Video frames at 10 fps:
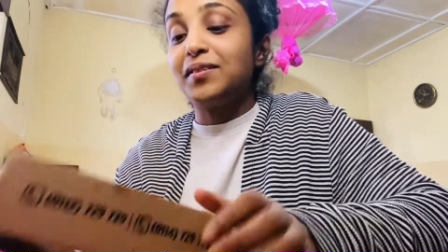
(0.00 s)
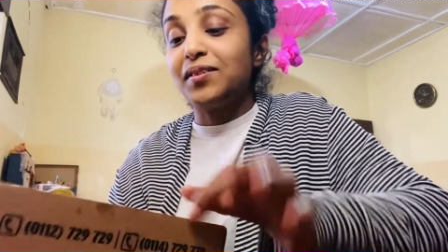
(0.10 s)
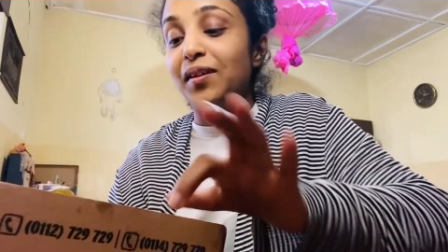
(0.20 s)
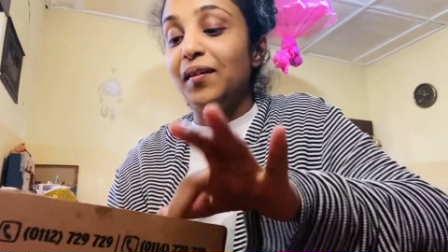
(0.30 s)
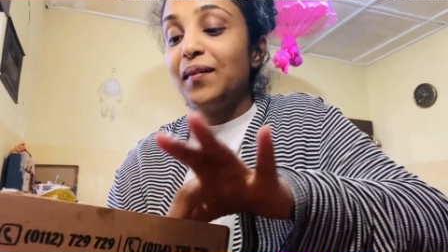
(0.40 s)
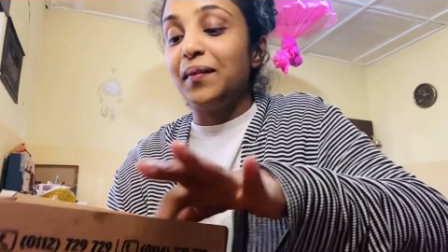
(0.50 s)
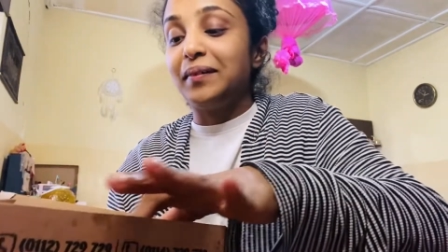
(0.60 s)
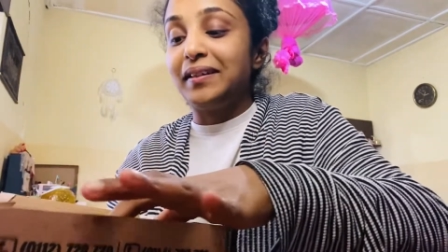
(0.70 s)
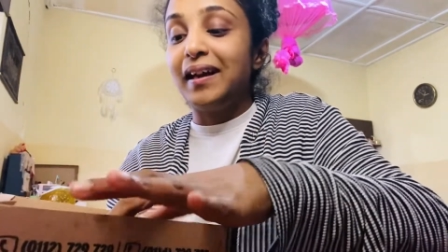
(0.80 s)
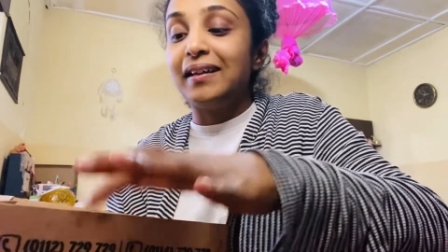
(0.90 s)
so
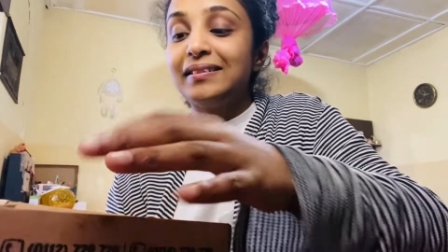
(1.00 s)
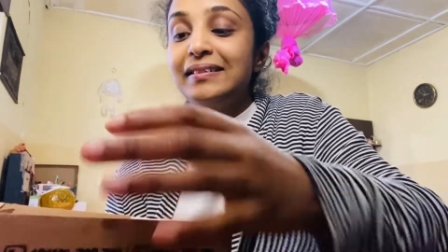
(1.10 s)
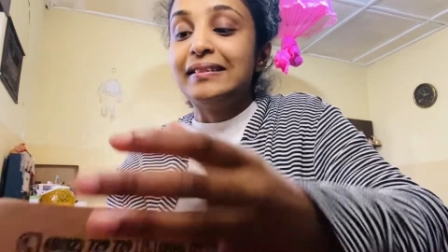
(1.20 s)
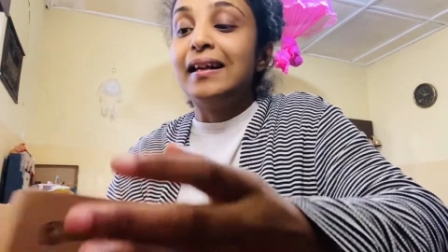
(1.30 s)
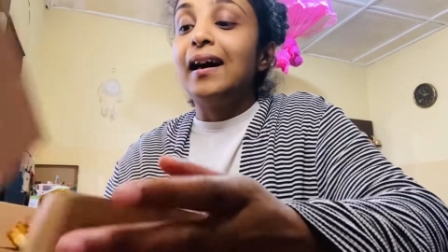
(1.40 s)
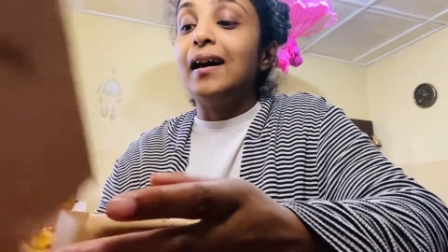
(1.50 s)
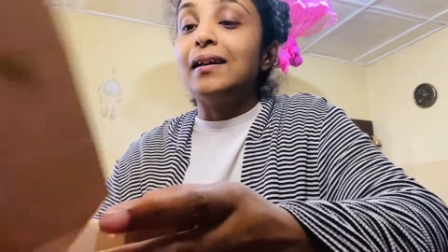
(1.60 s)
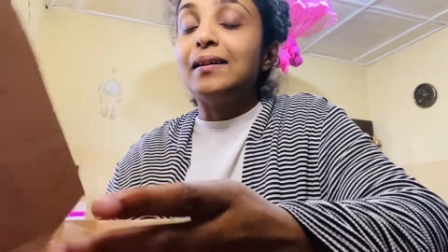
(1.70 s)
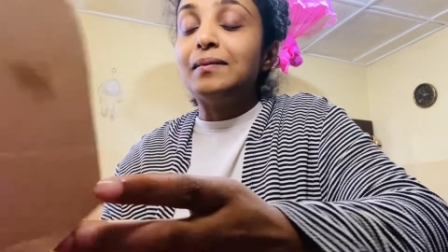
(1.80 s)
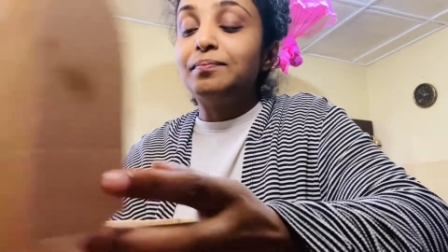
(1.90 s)
yeah
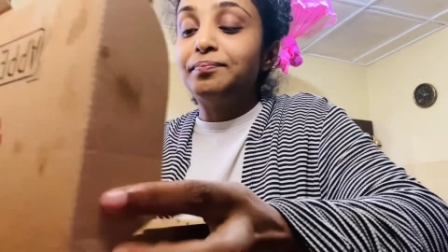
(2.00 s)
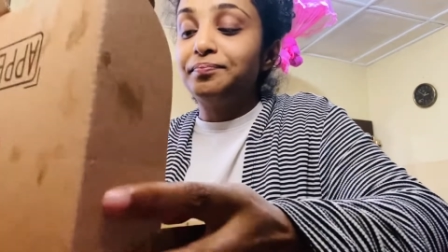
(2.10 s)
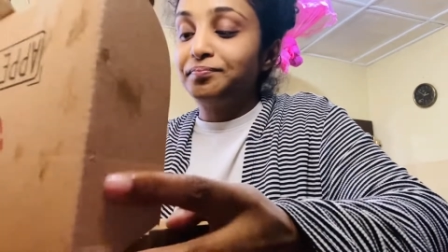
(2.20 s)
um,